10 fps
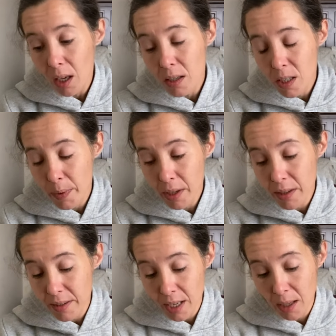Spirit
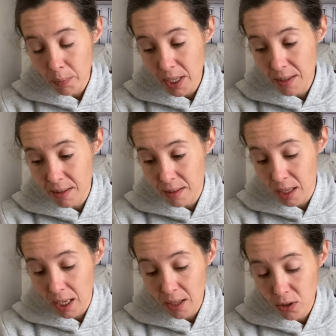is saying peace is
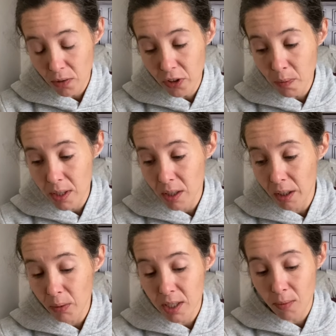at hand. So if you've been
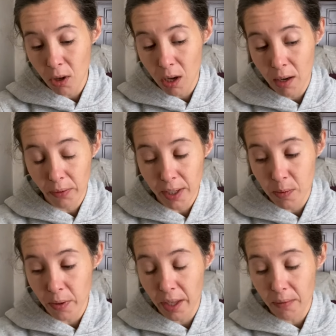dealing with some conflicts
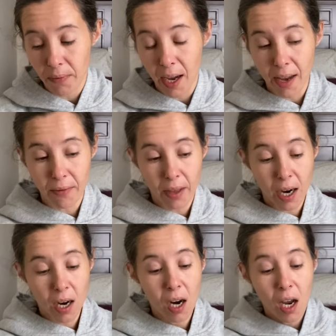with that five
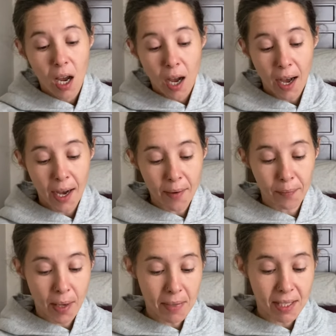there,
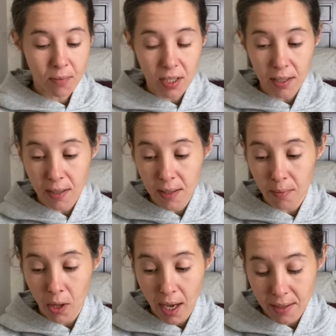um, maybe some deceit,
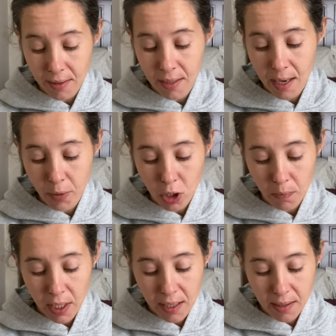some lies, deception,
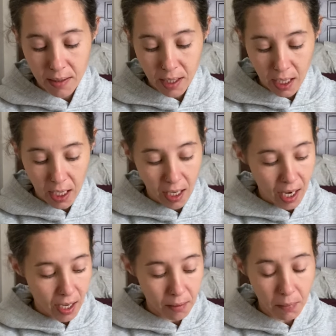pieces at hand.
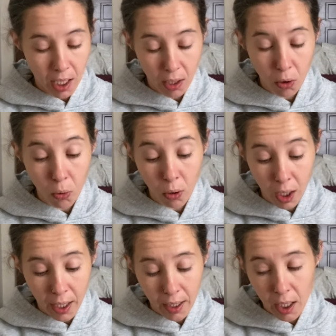Hangman, hold
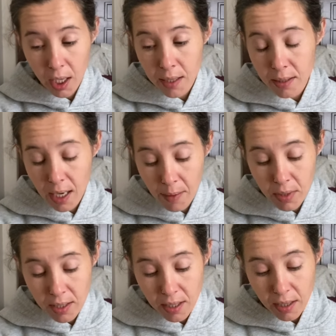on. It's time to
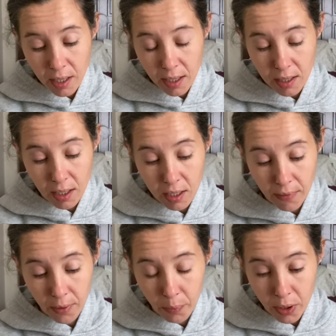see things in a
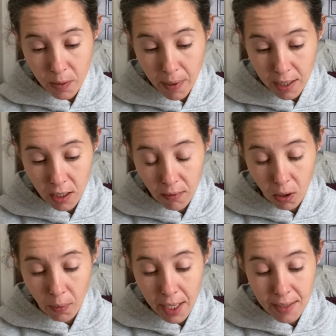different perspective
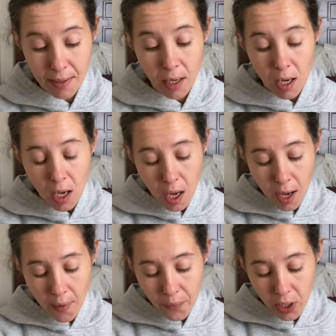always
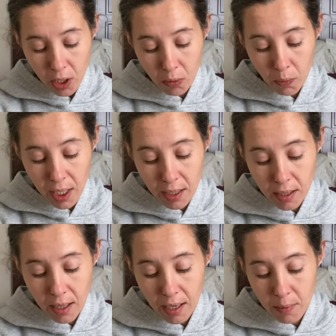um, you know, when we get
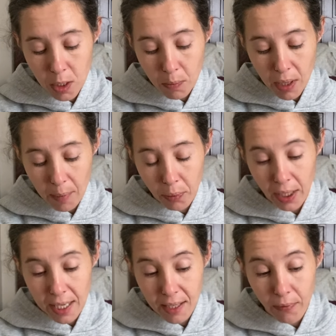to that, that
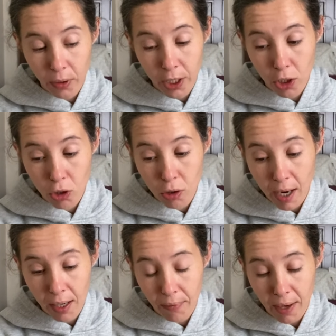place, I feel like you're
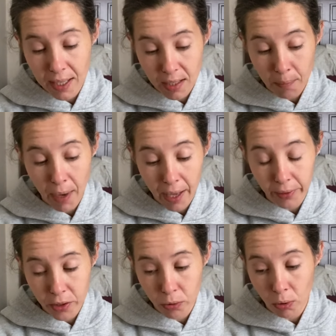trying to find some
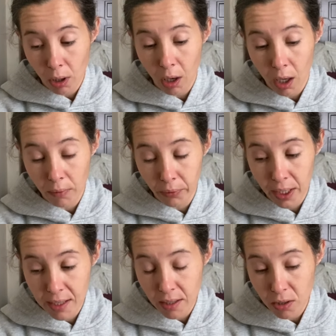balance through the
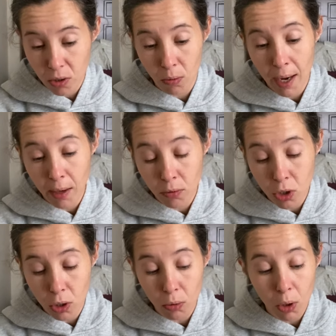conflicts that surround
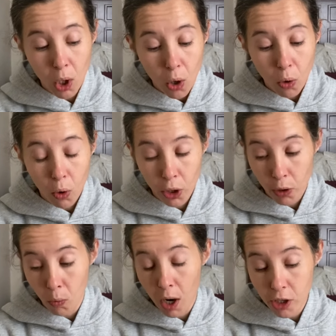you, or
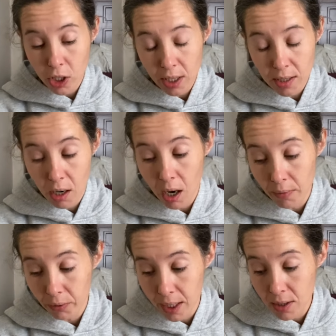you're watching these
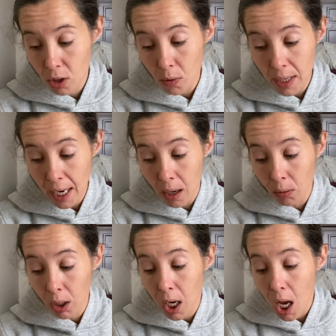conflicts go
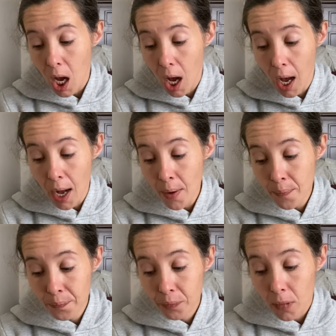down.
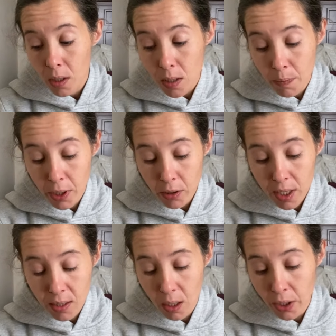Um, spirit
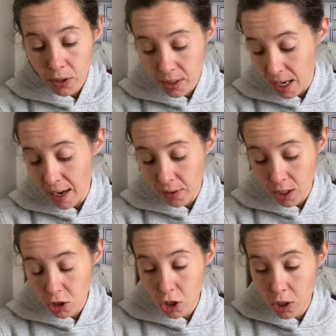is on your side. I've
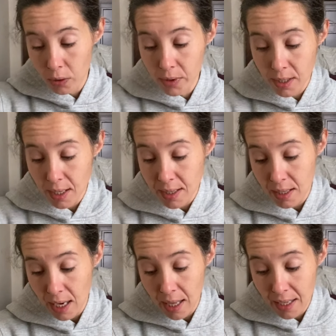got chills as I
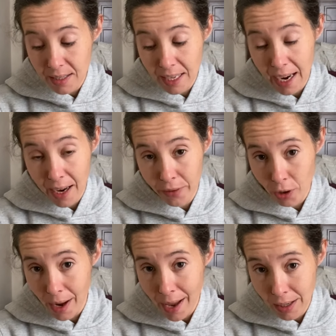say that. Stay out of your
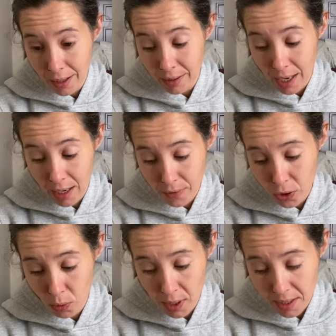head. You got the Eight of
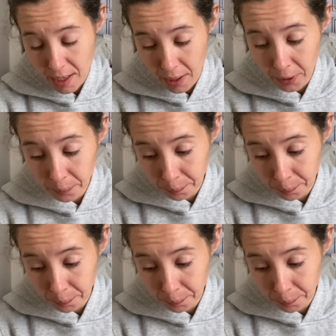Swords there.